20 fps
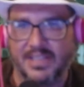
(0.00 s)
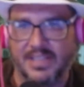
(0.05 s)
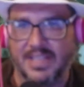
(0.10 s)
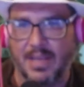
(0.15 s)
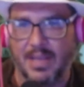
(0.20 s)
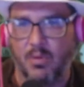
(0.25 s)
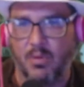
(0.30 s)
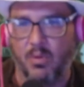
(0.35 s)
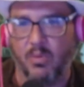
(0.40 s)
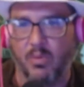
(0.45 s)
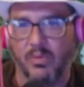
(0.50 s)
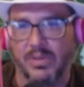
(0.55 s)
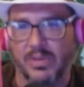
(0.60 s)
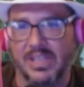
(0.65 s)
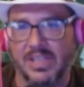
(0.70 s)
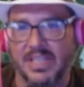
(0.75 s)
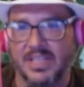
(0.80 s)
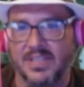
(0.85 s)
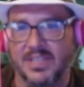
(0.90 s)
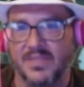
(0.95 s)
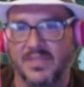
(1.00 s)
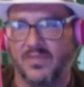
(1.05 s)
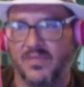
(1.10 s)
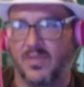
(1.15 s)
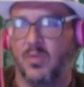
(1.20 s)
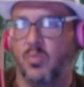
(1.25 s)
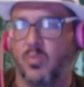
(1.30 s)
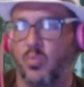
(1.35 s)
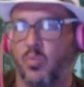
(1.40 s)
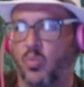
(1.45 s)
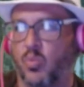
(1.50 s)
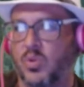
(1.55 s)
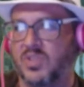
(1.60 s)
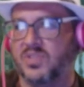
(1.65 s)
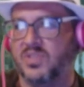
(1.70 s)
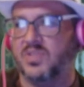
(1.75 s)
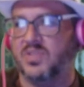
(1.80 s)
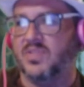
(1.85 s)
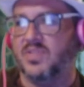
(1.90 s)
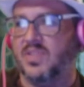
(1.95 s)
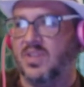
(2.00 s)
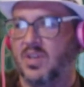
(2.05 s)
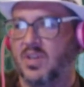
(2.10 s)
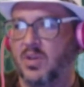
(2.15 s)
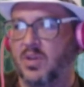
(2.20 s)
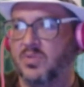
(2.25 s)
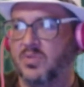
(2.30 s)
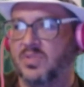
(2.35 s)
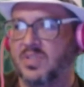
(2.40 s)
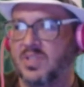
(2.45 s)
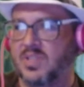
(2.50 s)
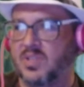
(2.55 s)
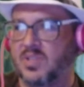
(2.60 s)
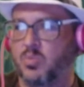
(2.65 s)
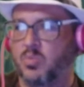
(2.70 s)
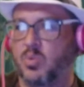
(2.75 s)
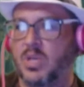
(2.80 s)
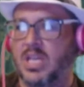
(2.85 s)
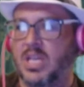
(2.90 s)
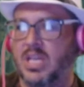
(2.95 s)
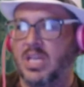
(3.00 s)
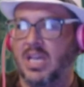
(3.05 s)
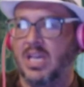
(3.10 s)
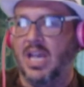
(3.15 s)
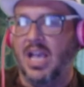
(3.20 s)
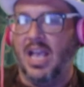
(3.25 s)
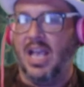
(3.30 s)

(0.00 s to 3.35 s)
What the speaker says: that were released from Wizards of the Coast this week.